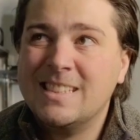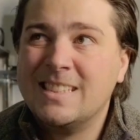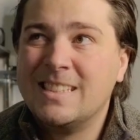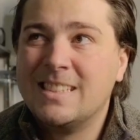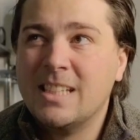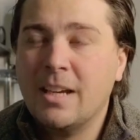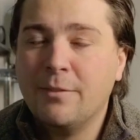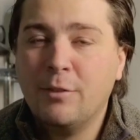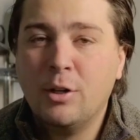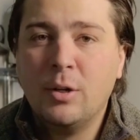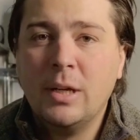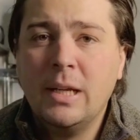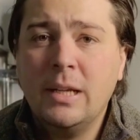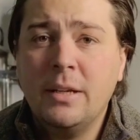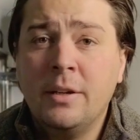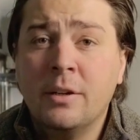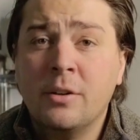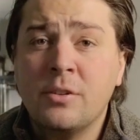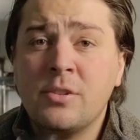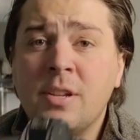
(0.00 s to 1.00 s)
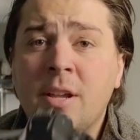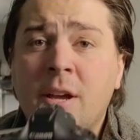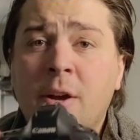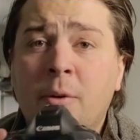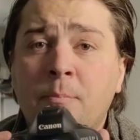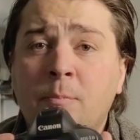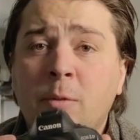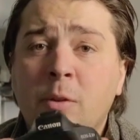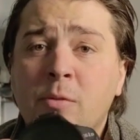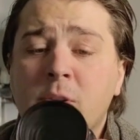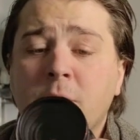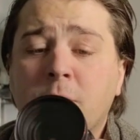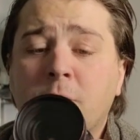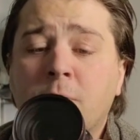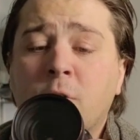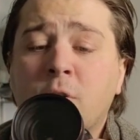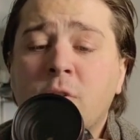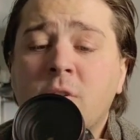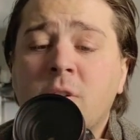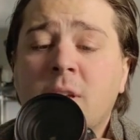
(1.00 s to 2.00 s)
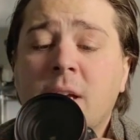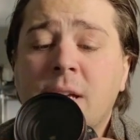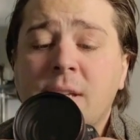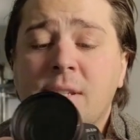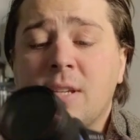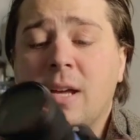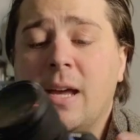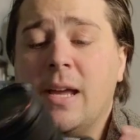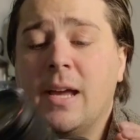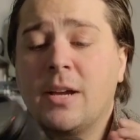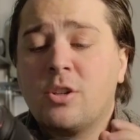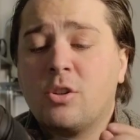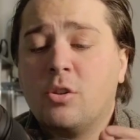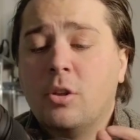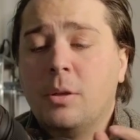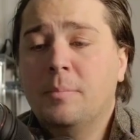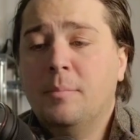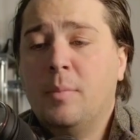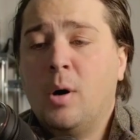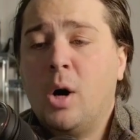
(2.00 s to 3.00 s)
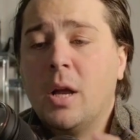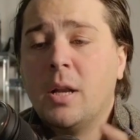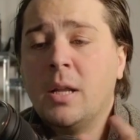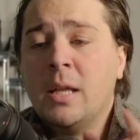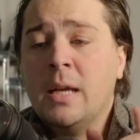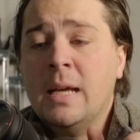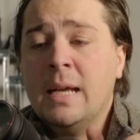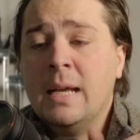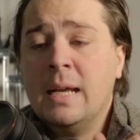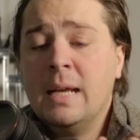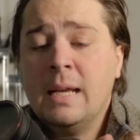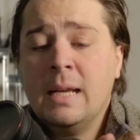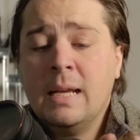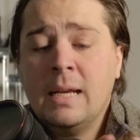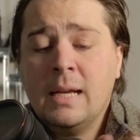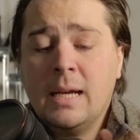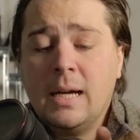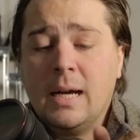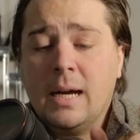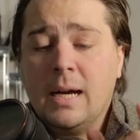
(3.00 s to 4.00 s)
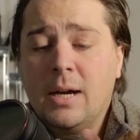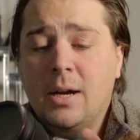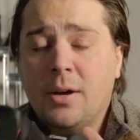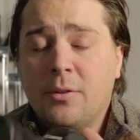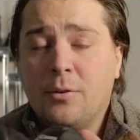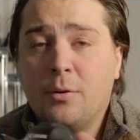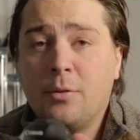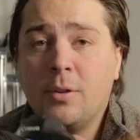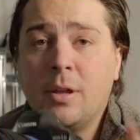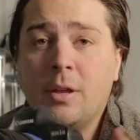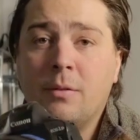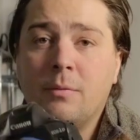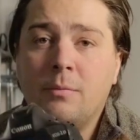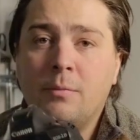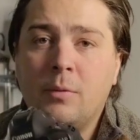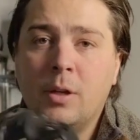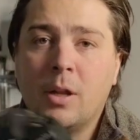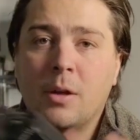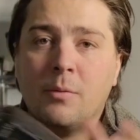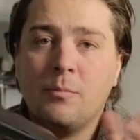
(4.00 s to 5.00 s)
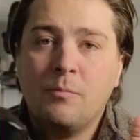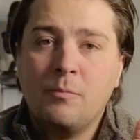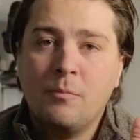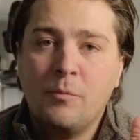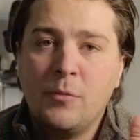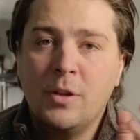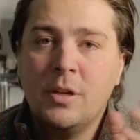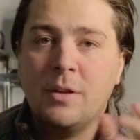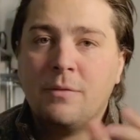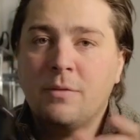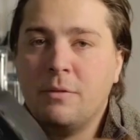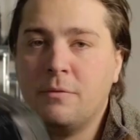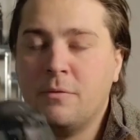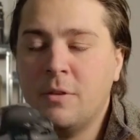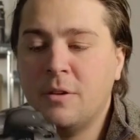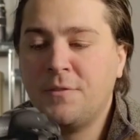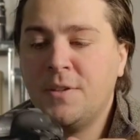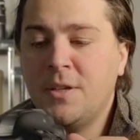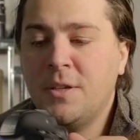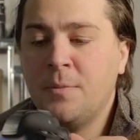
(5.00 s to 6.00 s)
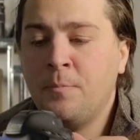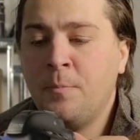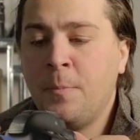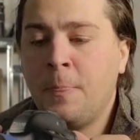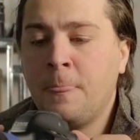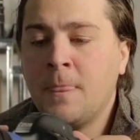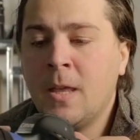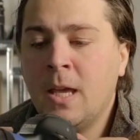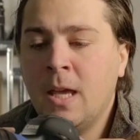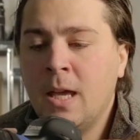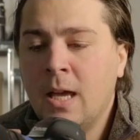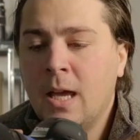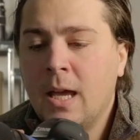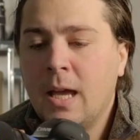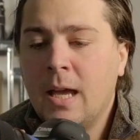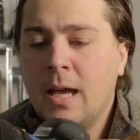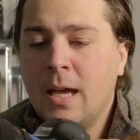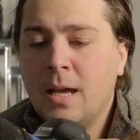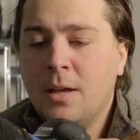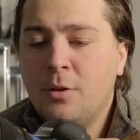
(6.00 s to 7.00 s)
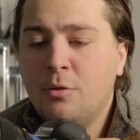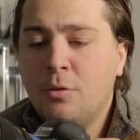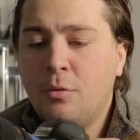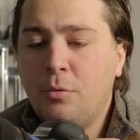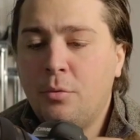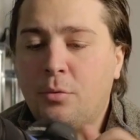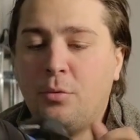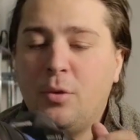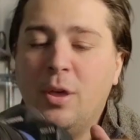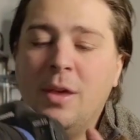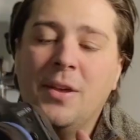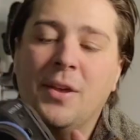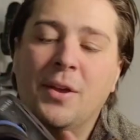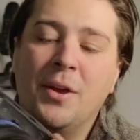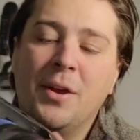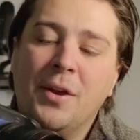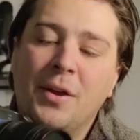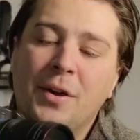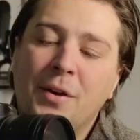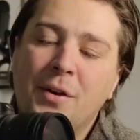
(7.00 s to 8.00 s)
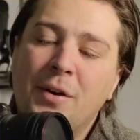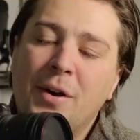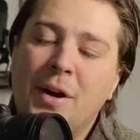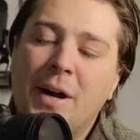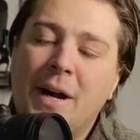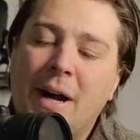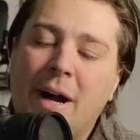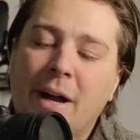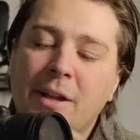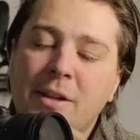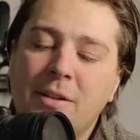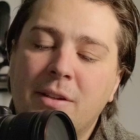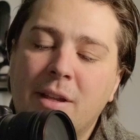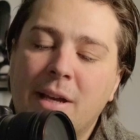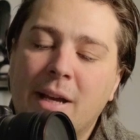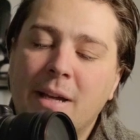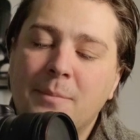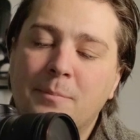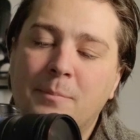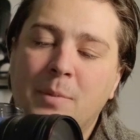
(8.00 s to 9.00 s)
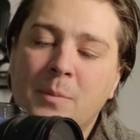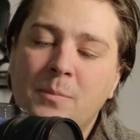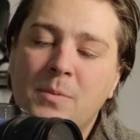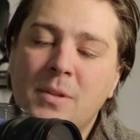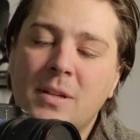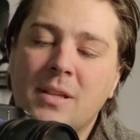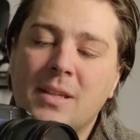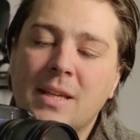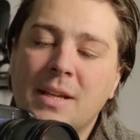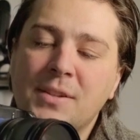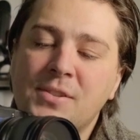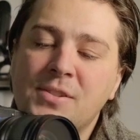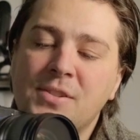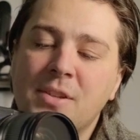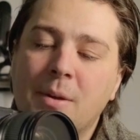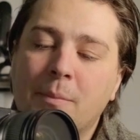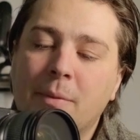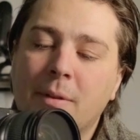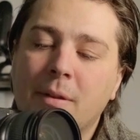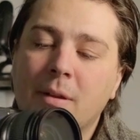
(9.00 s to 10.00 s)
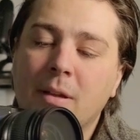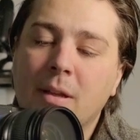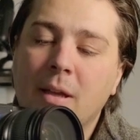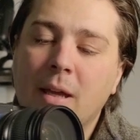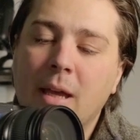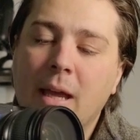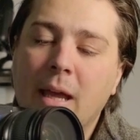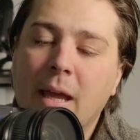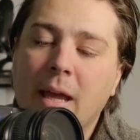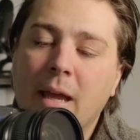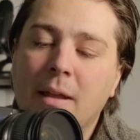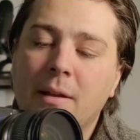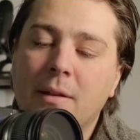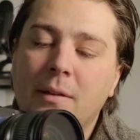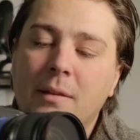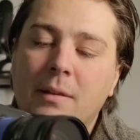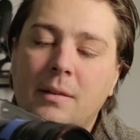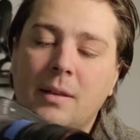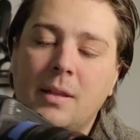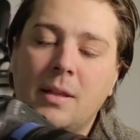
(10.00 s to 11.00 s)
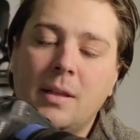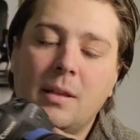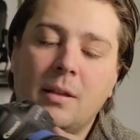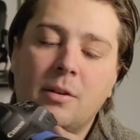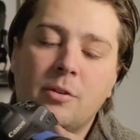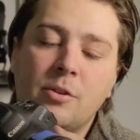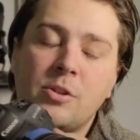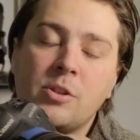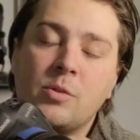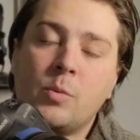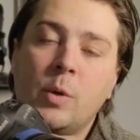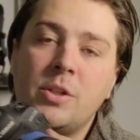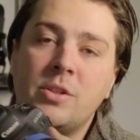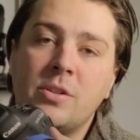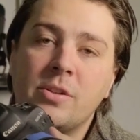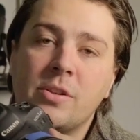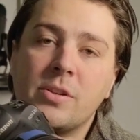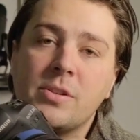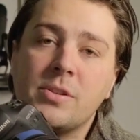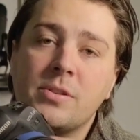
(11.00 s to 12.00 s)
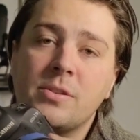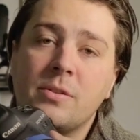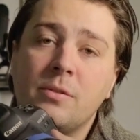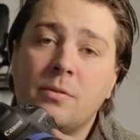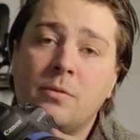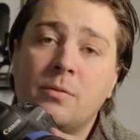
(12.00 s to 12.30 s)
7 or 8 years now. It was the first lens I actually bought, other than, the nifty 50. And I bumped it against something, and the switches